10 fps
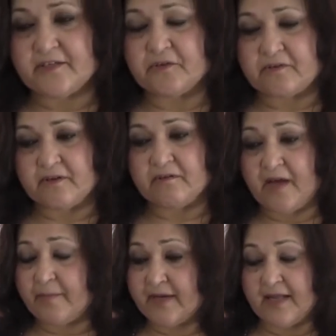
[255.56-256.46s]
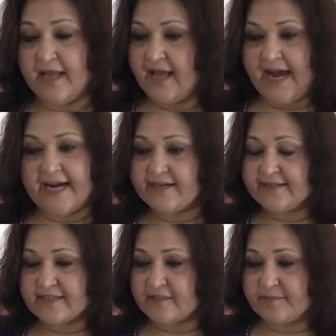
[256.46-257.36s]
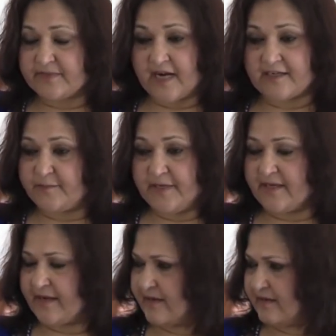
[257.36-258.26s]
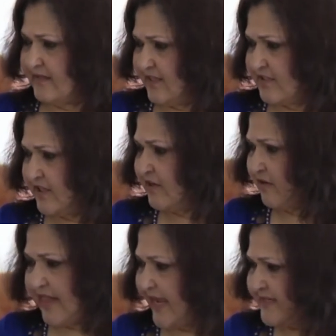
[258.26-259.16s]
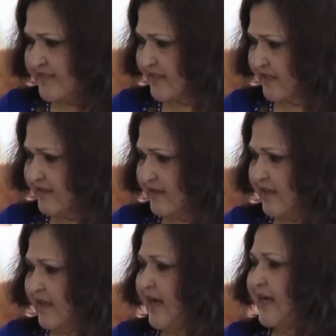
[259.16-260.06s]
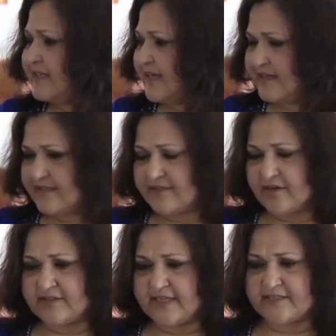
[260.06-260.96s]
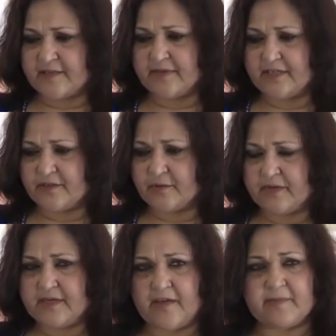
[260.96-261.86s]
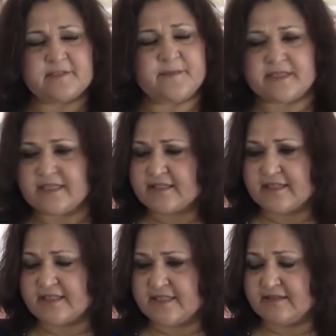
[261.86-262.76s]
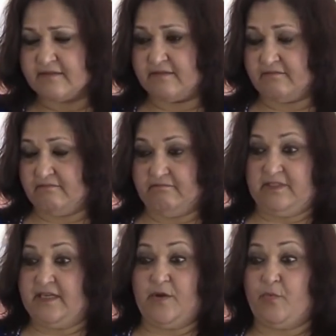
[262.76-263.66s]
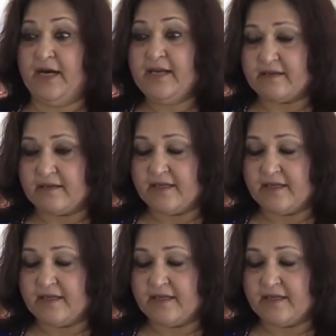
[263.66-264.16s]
took, you know. I mean, I didn't just start speaking this year or last year. Adele is, you know, testimony to it. I've been speaking since day one.